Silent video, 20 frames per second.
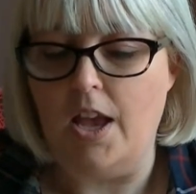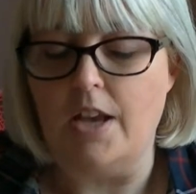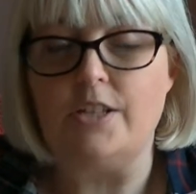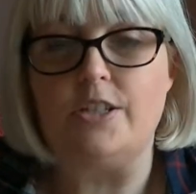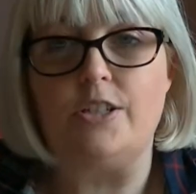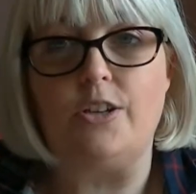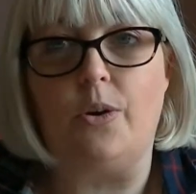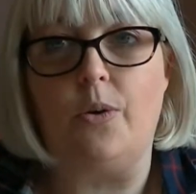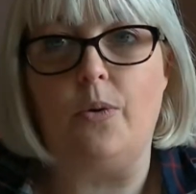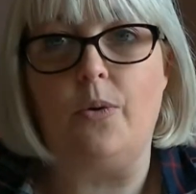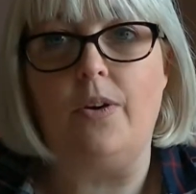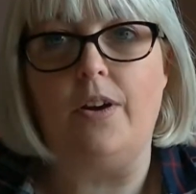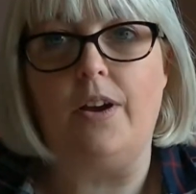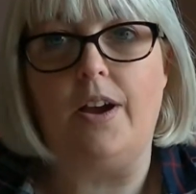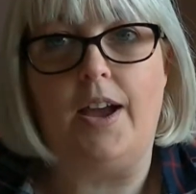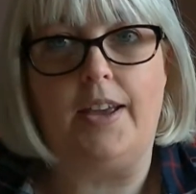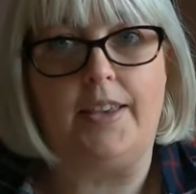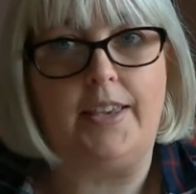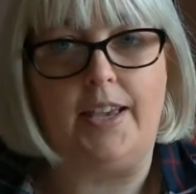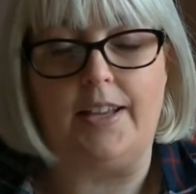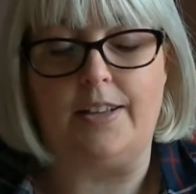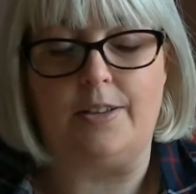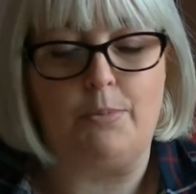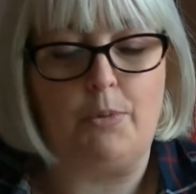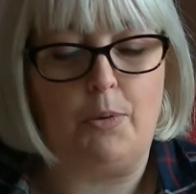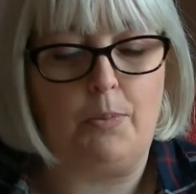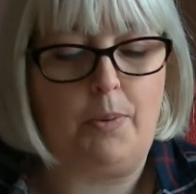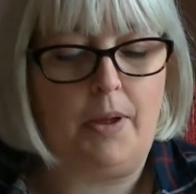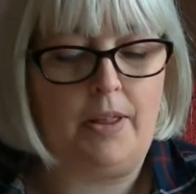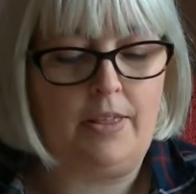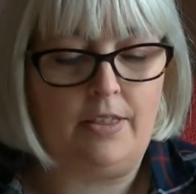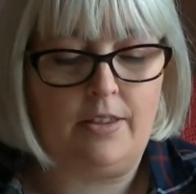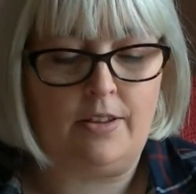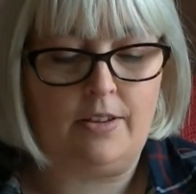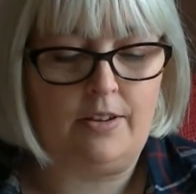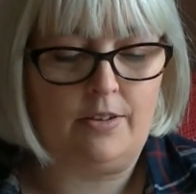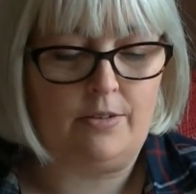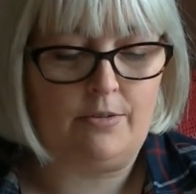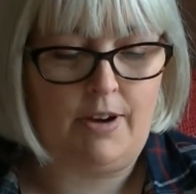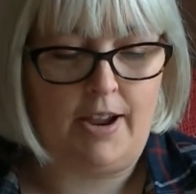So I caked them up and
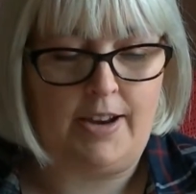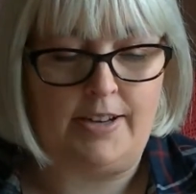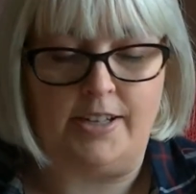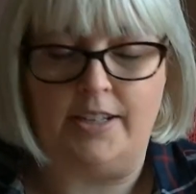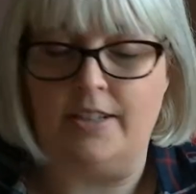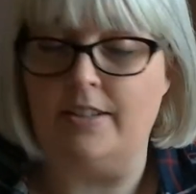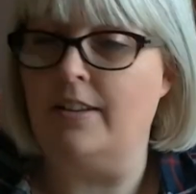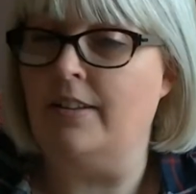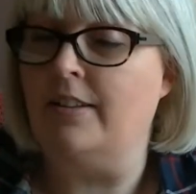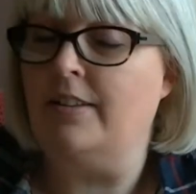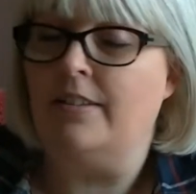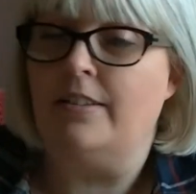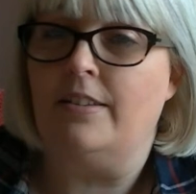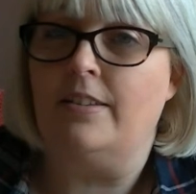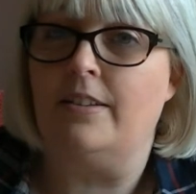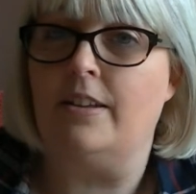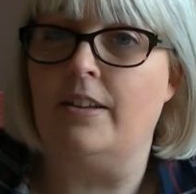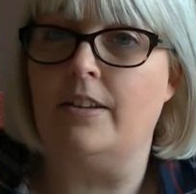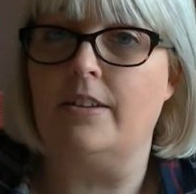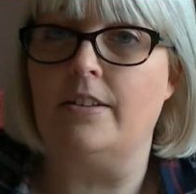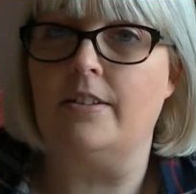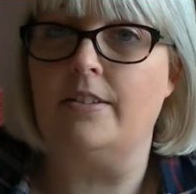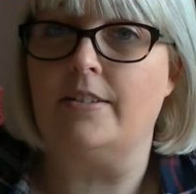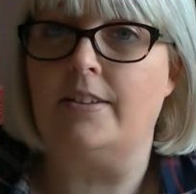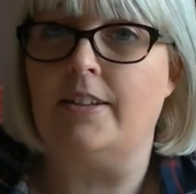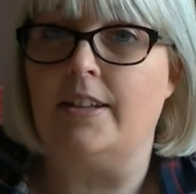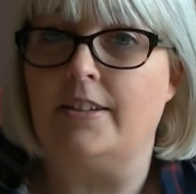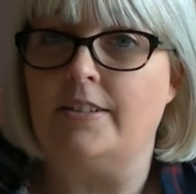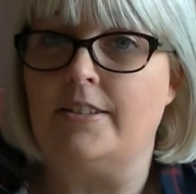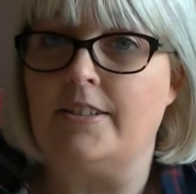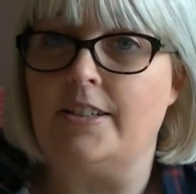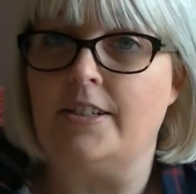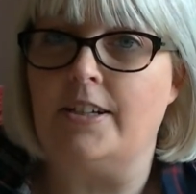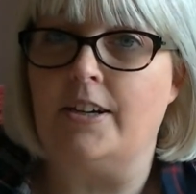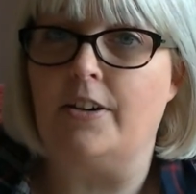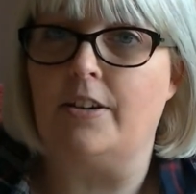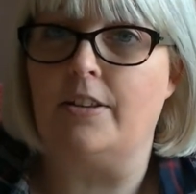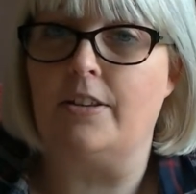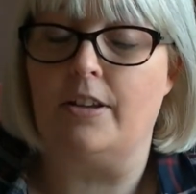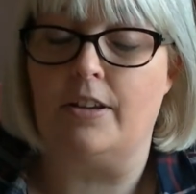they're ready, and they'll sit
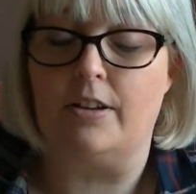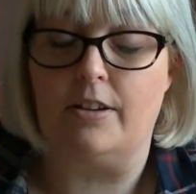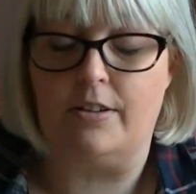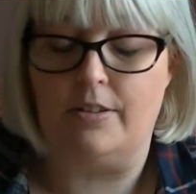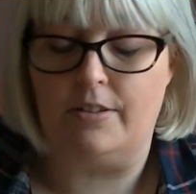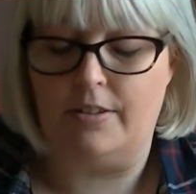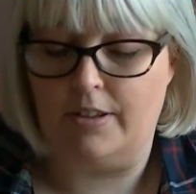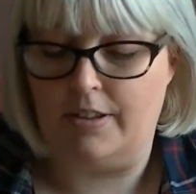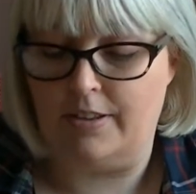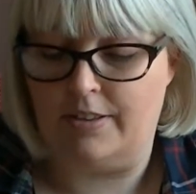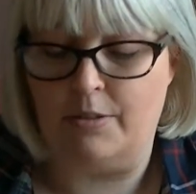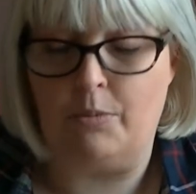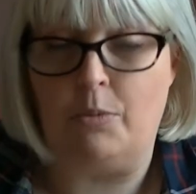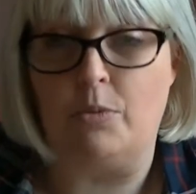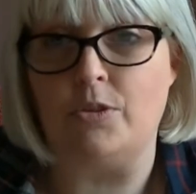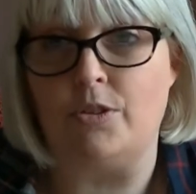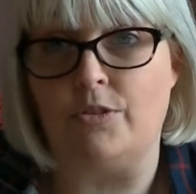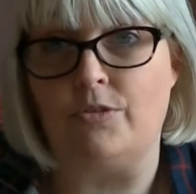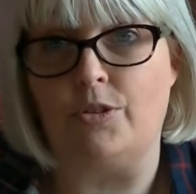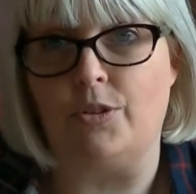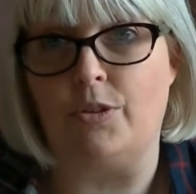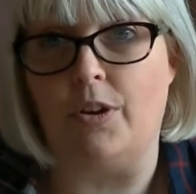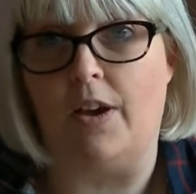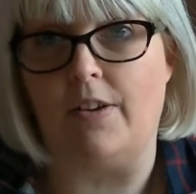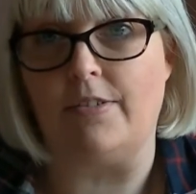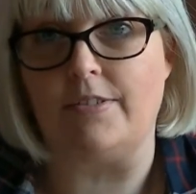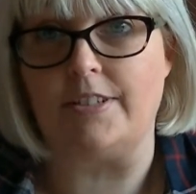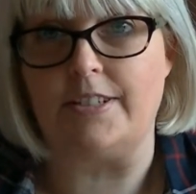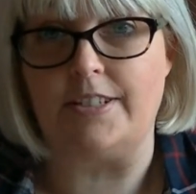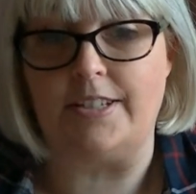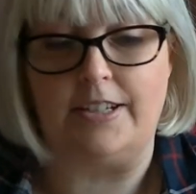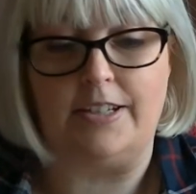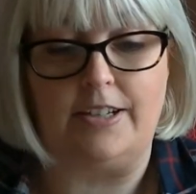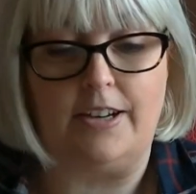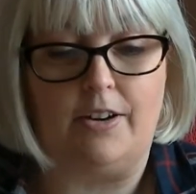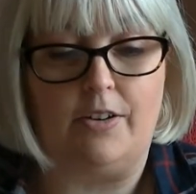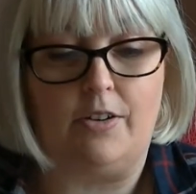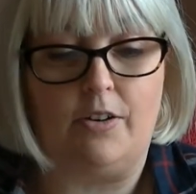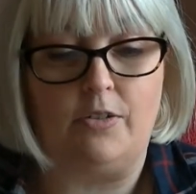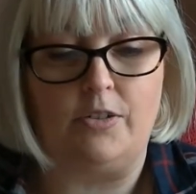here, and they won't have too long to sit
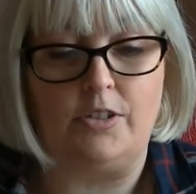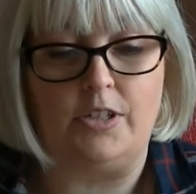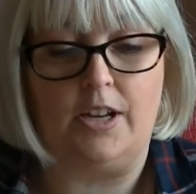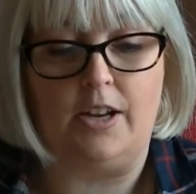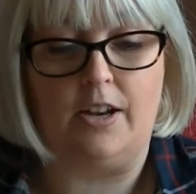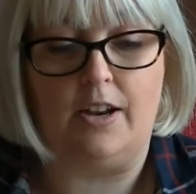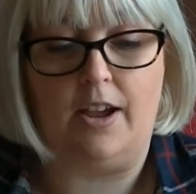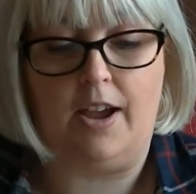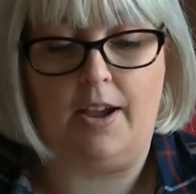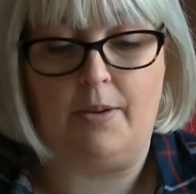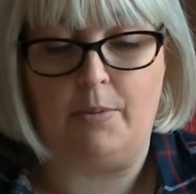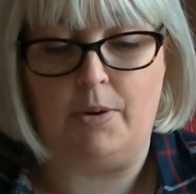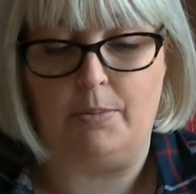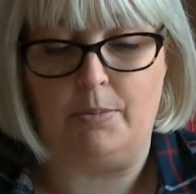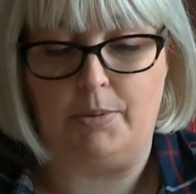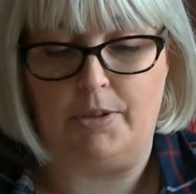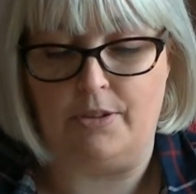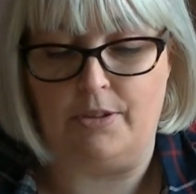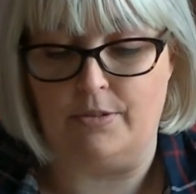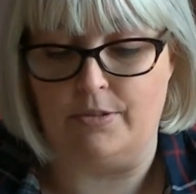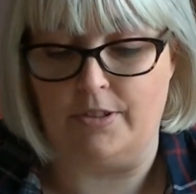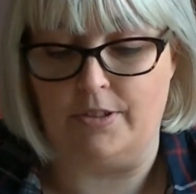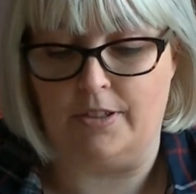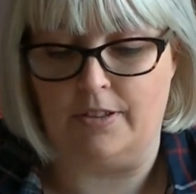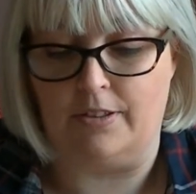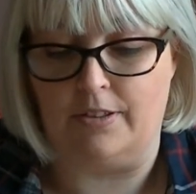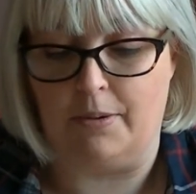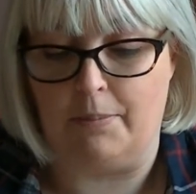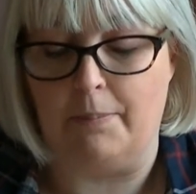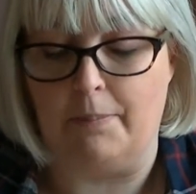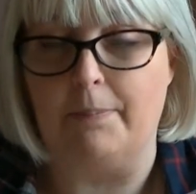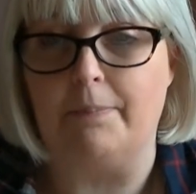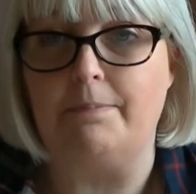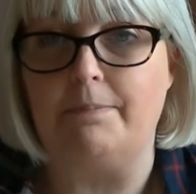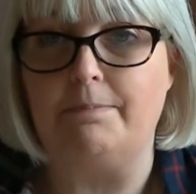here until I will be using them.